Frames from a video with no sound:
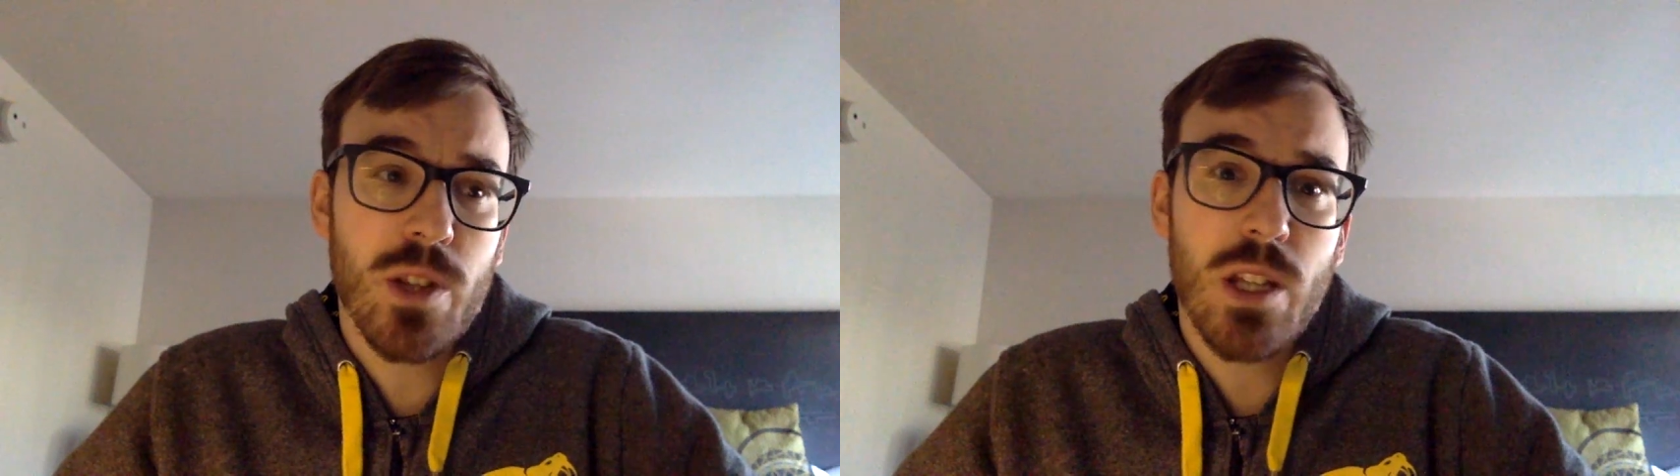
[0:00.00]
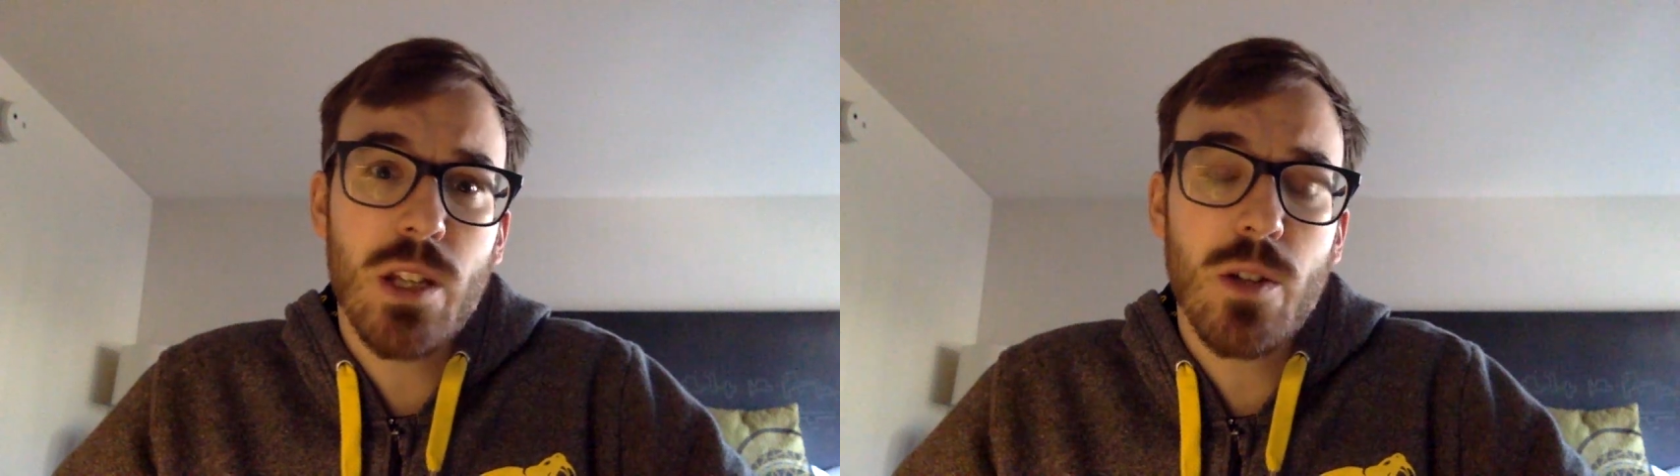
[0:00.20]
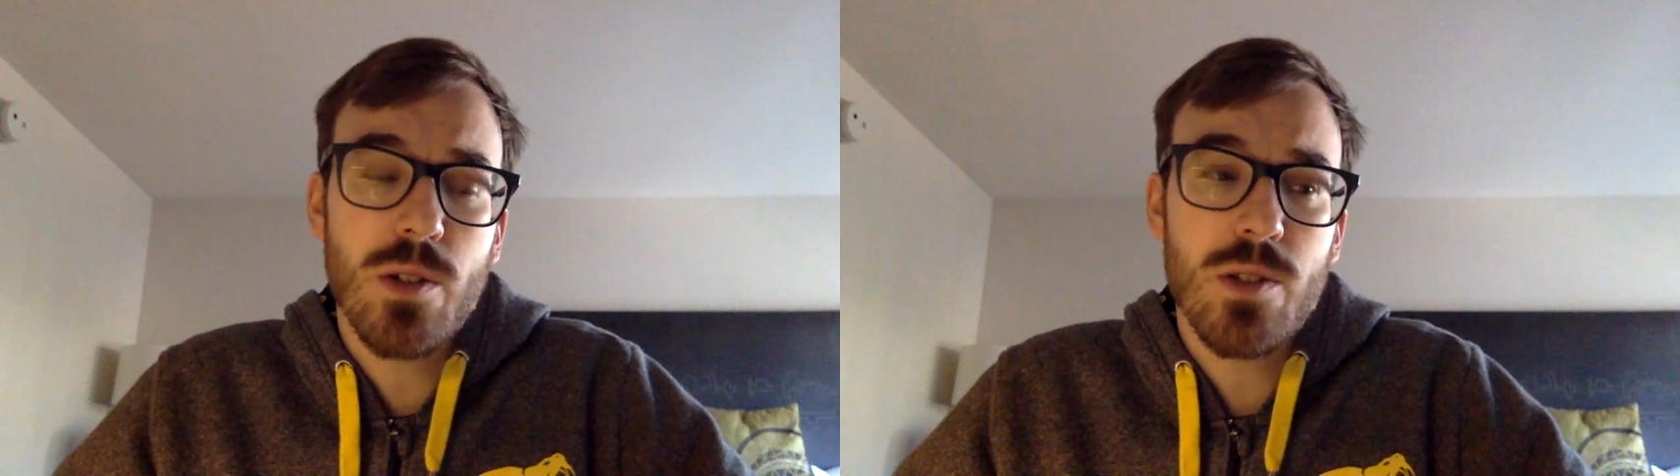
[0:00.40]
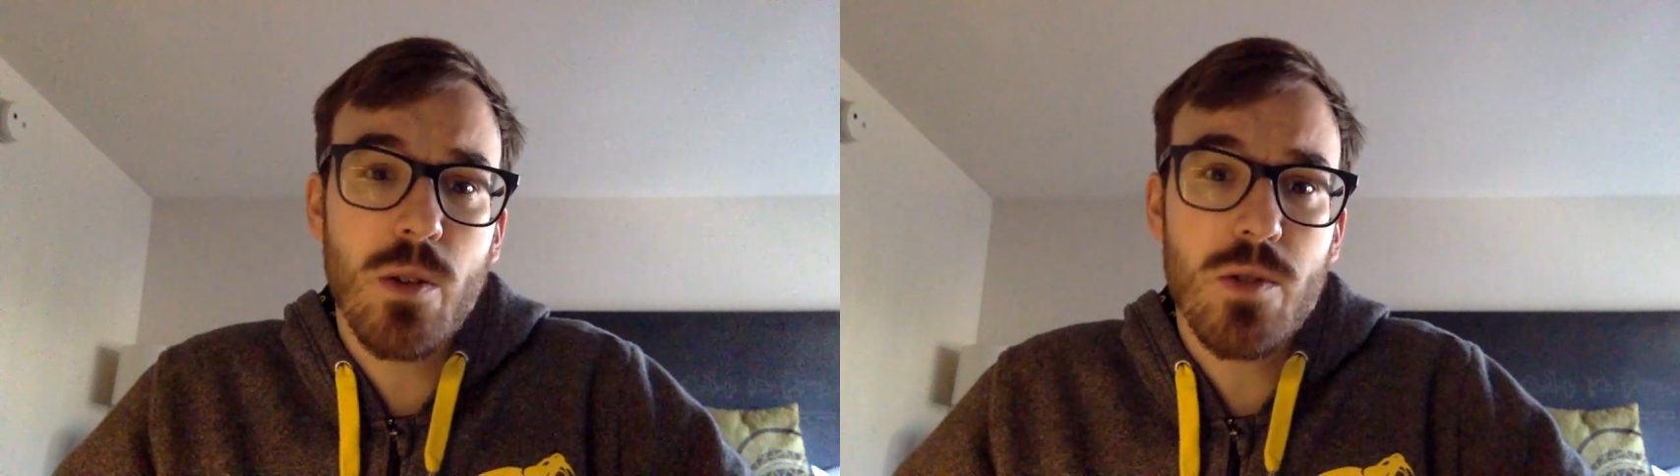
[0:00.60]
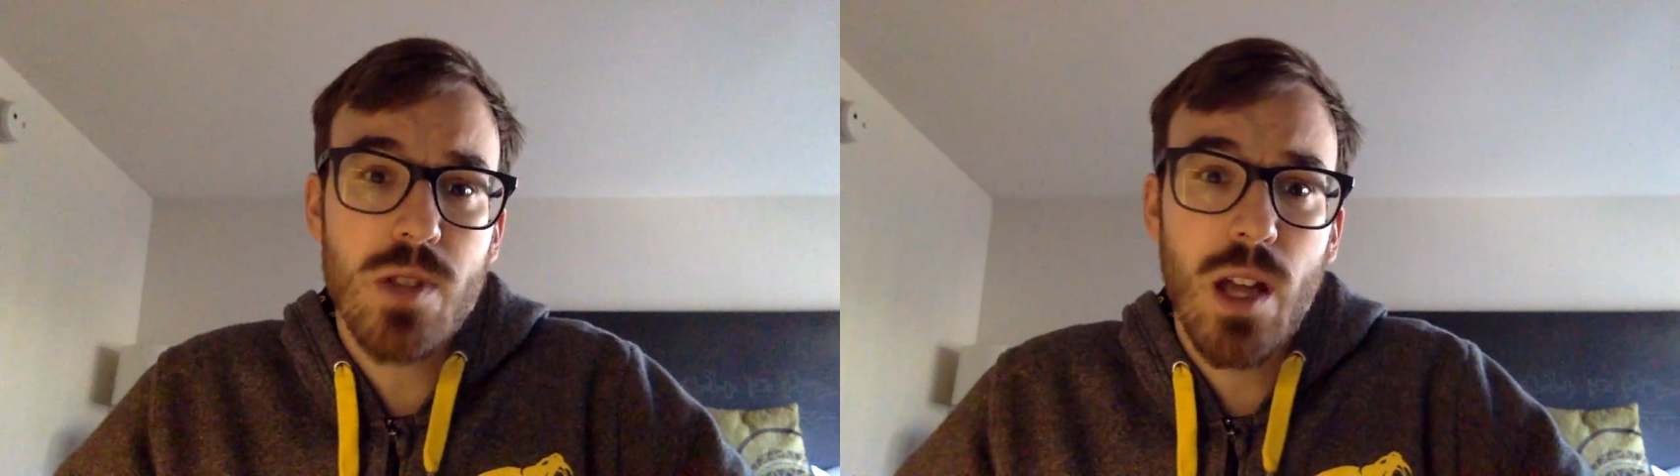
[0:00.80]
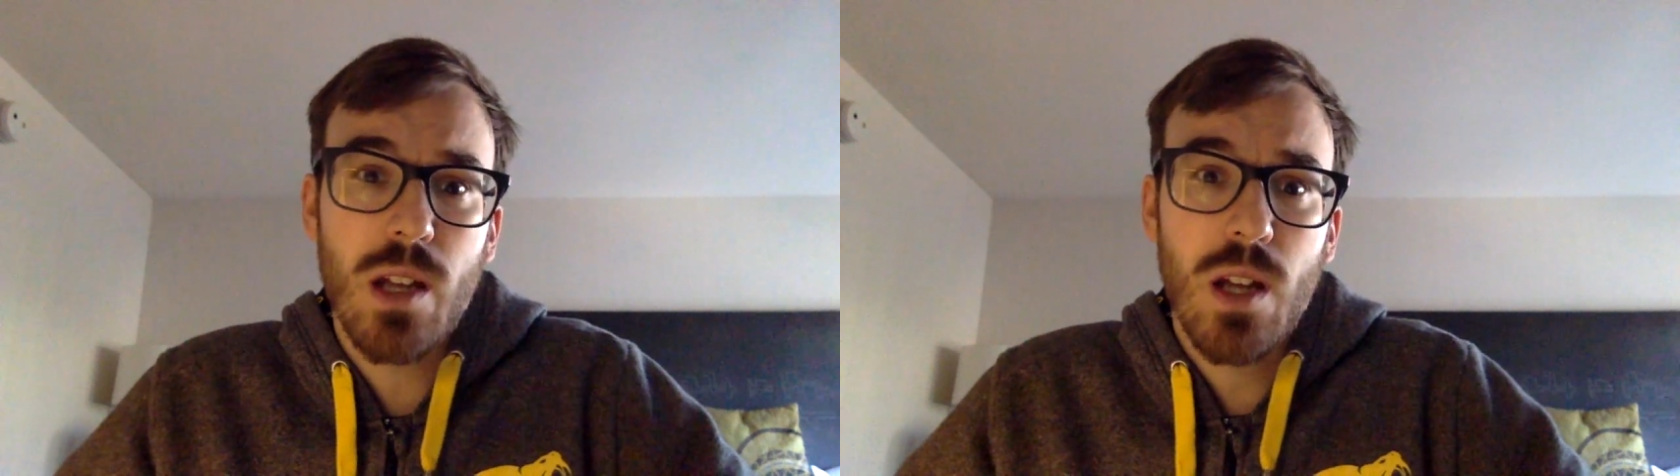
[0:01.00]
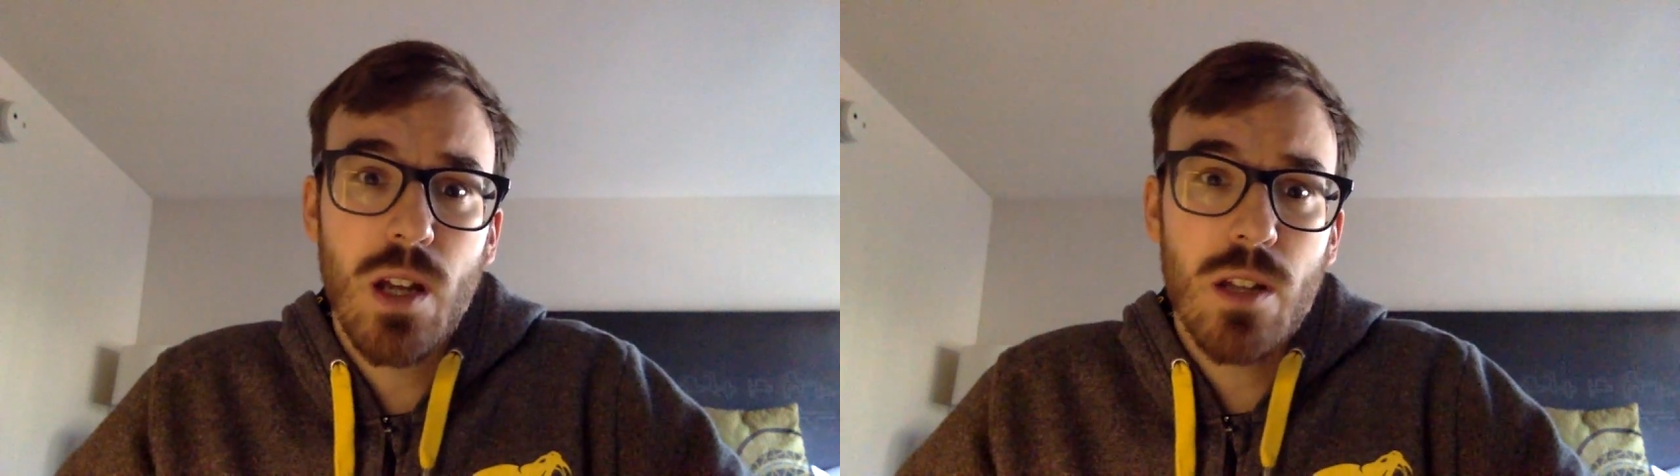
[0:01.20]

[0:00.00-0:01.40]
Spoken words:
the years knows that